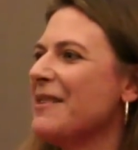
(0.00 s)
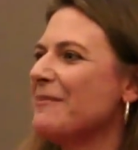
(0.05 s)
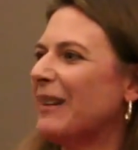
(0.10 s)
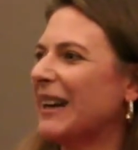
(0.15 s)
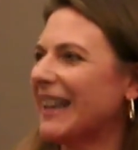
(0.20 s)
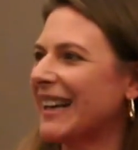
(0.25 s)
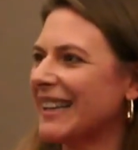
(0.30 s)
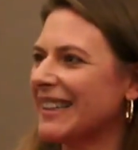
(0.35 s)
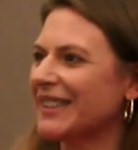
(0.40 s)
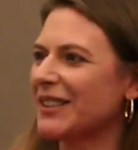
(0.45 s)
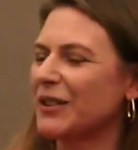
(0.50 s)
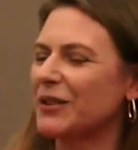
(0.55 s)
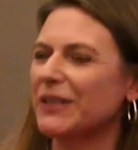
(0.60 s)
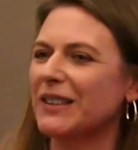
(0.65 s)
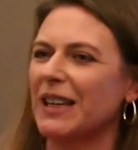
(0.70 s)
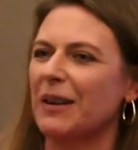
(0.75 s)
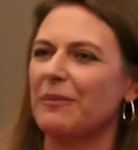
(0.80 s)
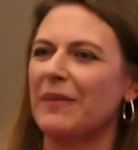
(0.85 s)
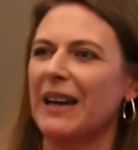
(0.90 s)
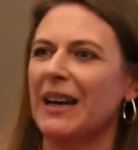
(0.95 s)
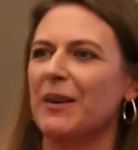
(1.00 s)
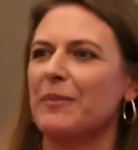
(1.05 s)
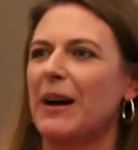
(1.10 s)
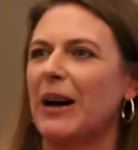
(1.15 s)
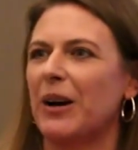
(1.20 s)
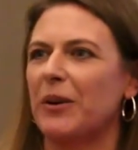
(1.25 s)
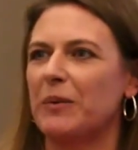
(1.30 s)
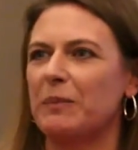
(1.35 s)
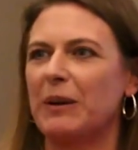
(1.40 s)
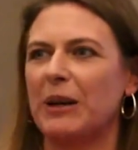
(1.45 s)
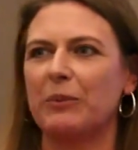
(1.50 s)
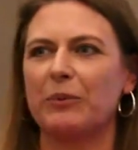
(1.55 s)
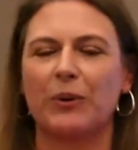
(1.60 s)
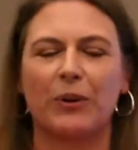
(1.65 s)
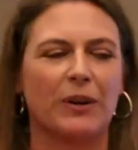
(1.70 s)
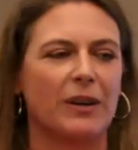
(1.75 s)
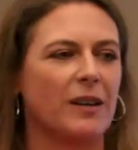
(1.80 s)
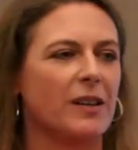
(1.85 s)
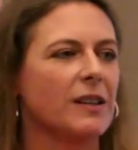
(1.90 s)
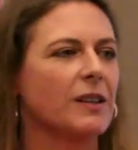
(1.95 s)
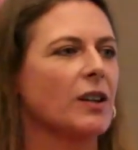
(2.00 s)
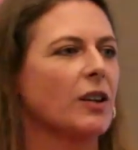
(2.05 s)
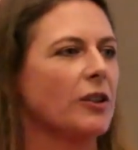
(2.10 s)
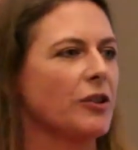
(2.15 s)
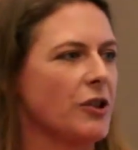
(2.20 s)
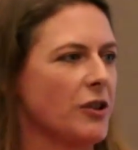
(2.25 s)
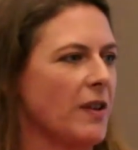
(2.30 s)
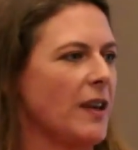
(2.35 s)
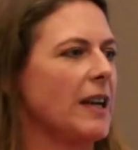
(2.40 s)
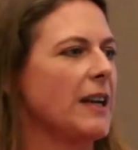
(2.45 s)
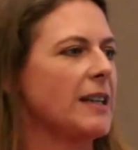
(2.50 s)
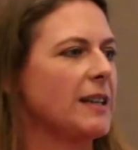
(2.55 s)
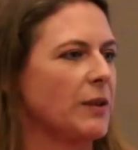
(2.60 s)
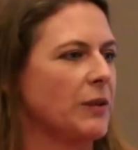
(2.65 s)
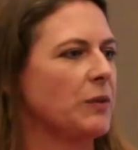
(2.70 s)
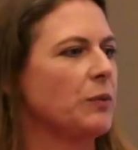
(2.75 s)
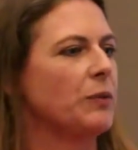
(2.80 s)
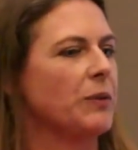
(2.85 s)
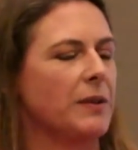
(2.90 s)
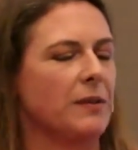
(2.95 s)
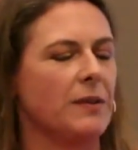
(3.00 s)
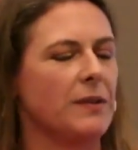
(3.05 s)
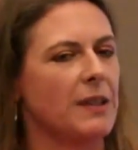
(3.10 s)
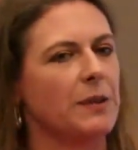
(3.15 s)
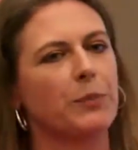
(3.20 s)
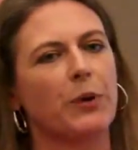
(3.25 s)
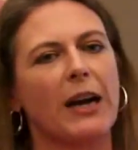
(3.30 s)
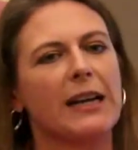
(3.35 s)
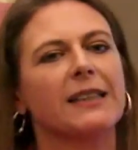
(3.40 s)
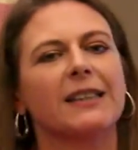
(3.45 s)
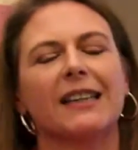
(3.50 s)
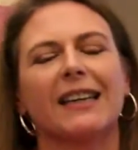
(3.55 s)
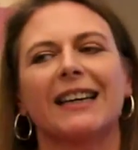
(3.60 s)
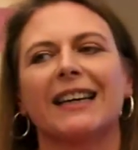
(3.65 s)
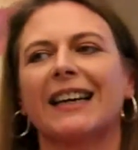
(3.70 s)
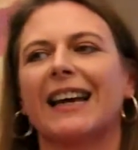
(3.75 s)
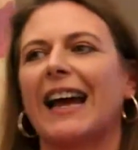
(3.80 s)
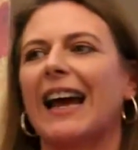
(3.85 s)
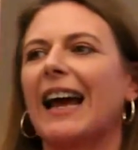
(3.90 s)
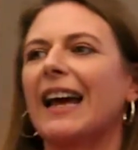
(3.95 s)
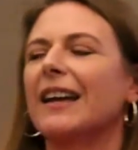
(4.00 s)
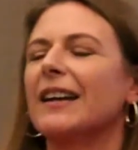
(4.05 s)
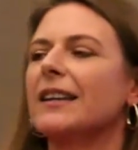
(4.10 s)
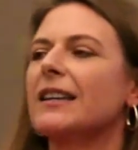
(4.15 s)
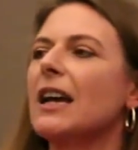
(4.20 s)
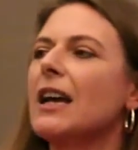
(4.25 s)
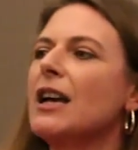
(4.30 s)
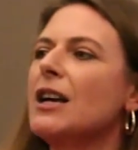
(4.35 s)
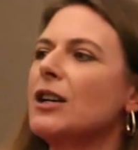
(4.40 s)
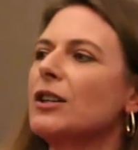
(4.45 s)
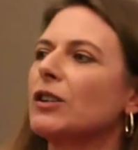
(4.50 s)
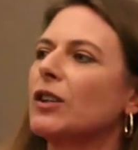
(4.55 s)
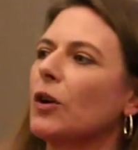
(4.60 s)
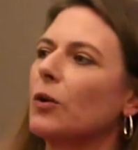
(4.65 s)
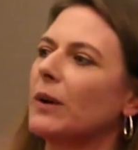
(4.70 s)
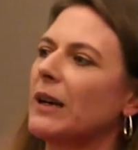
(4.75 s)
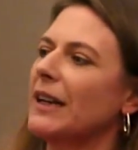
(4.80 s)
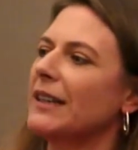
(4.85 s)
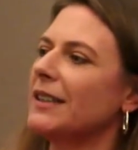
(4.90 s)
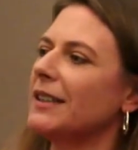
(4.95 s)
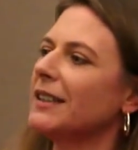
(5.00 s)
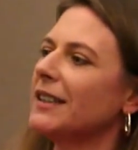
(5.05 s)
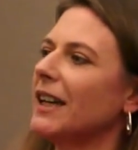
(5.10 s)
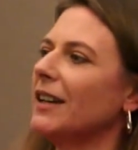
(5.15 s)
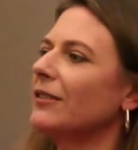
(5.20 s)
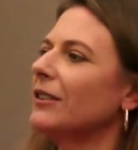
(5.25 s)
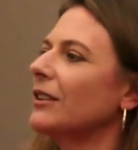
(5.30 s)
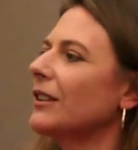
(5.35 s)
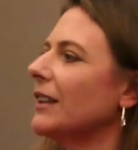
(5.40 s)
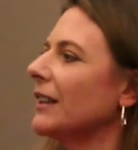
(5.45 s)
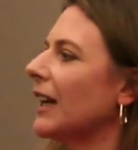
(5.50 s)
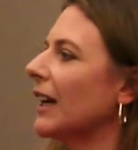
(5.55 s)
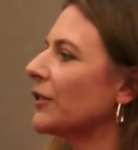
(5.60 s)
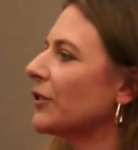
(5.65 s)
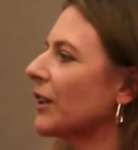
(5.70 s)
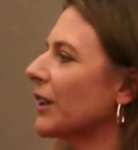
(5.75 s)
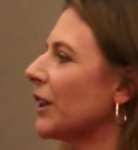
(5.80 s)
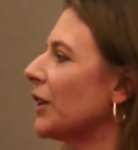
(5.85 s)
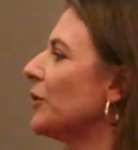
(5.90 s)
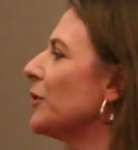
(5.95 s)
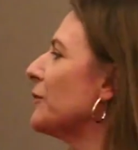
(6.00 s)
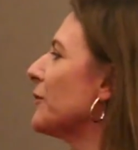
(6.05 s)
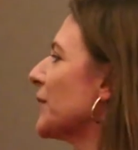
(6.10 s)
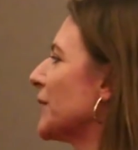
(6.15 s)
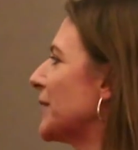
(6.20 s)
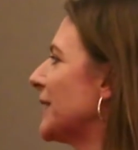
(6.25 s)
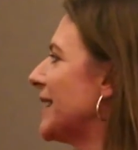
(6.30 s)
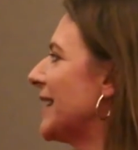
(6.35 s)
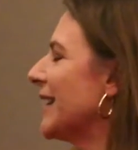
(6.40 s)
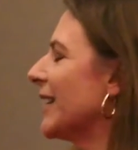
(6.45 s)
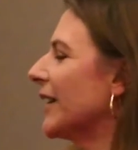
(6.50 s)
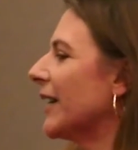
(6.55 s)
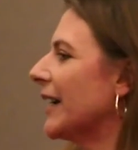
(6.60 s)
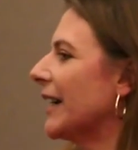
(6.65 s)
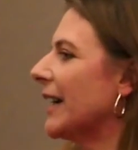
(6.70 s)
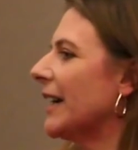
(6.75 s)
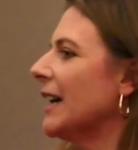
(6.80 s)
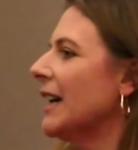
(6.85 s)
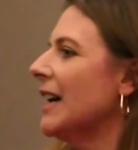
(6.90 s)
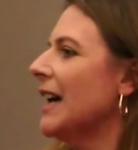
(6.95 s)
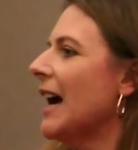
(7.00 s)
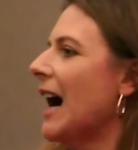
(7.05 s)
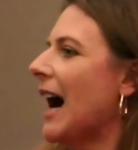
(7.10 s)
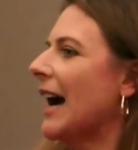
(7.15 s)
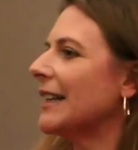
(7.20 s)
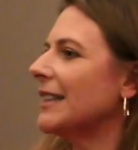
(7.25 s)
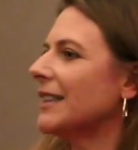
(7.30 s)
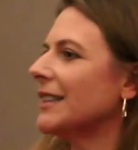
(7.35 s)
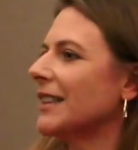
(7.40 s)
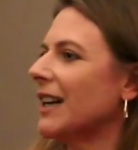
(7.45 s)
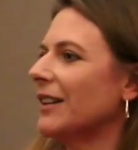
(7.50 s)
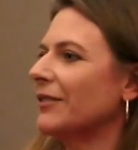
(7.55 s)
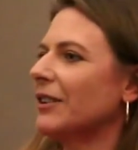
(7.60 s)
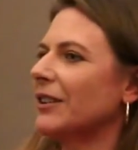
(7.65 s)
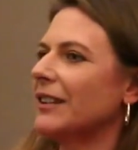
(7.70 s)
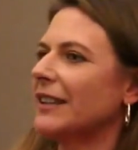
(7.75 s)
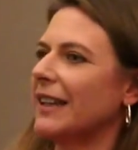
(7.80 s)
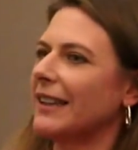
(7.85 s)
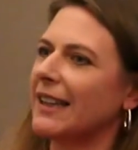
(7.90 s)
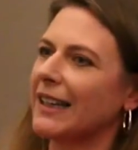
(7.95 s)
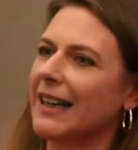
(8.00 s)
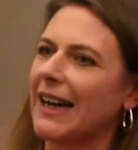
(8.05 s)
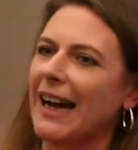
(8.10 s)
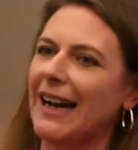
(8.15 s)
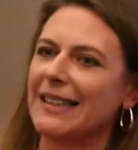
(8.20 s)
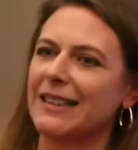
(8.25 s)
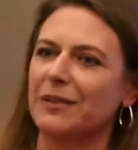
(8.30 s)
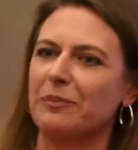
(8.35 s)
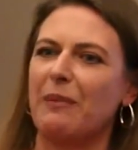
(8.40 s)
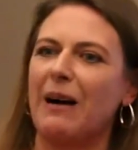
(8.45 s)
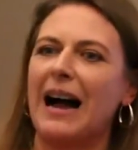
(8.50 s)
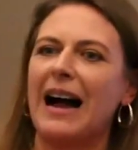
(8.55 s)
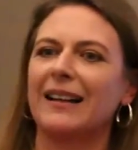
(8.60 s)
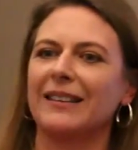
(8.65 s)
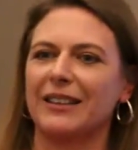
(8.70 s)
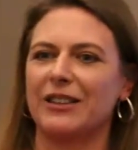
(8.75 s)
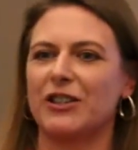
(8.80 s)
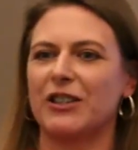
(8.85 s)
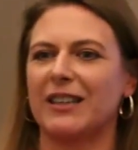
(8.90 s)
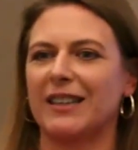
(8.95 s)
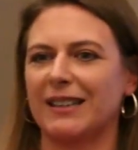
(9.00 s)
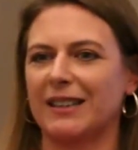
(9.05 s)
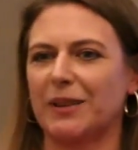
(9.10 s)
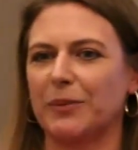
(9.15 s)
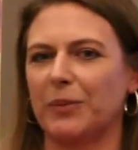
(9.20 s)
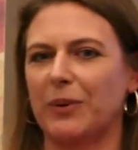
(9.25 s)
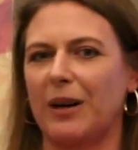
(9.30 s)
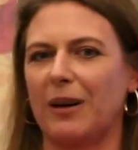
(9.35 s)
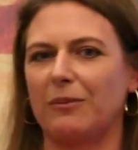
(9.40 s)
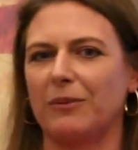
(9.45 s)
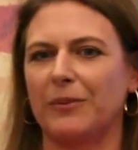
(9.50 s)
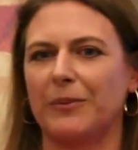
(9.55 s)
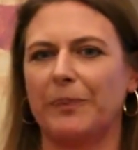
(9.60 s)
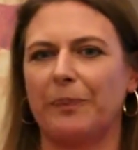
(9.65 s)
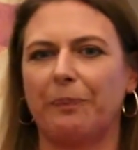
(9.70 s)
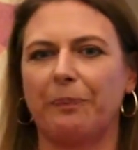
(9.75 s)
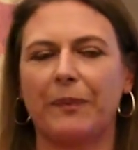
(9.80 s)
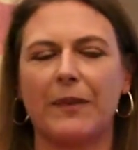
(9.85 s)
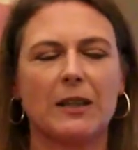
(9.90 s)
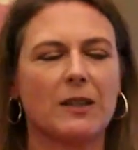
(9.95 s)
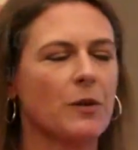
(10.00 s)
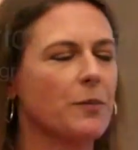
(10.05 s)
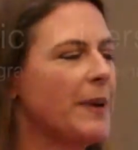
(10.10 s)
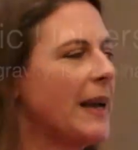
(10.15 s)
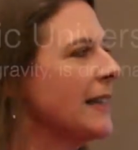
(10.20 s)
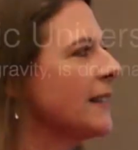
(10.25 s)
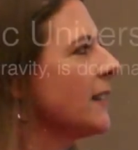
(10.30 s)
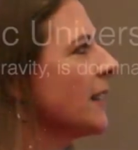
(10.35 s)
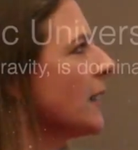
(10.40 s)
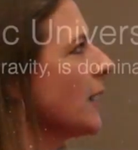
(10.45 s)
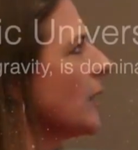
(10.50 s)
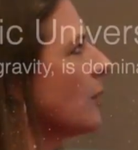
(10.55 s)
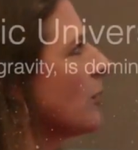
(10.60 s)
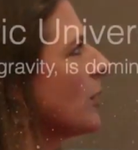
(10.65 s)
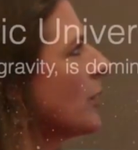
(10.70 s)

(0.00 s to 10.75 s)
Because there's something about being born into this culture that is depressing. And so when I discovered electric universe theory, I discovered that the cosmology is the problem. So basically